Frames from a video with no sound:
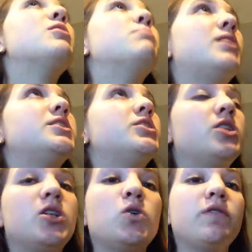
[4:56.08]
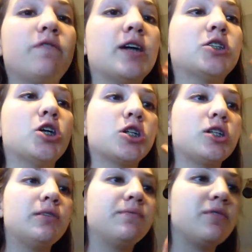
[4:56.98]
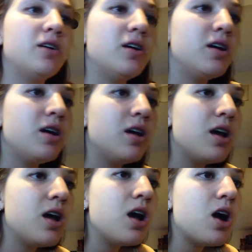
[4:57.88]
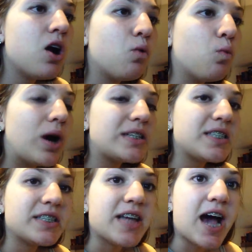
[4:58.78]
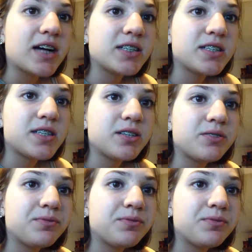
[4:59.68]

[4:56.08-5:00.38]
Bless the Lord for hot chocolate. What's next?